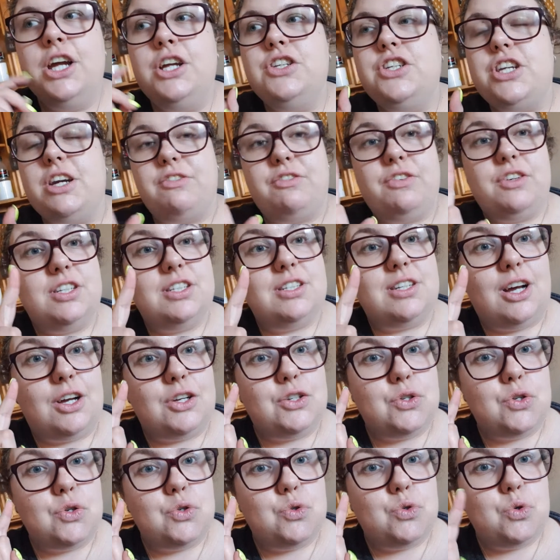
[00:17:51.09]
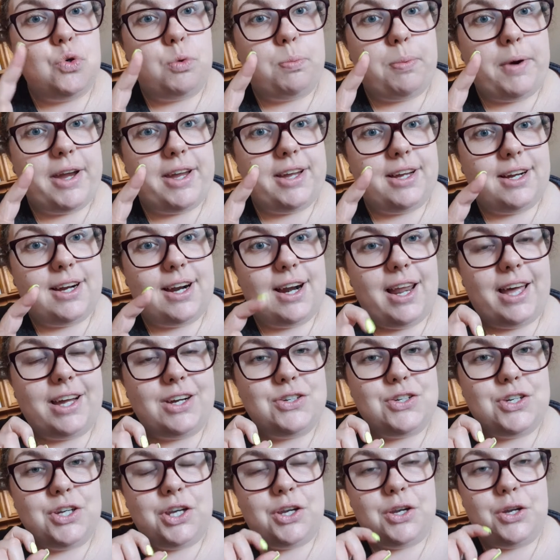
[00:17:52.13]
Jeffree Star's Jawbreaker
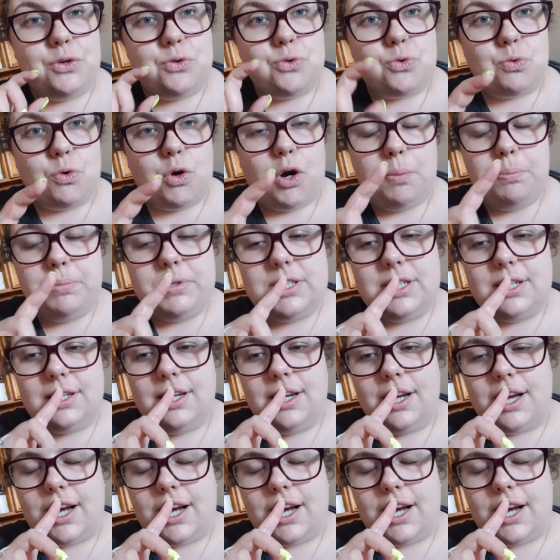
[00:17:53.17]
collection dropped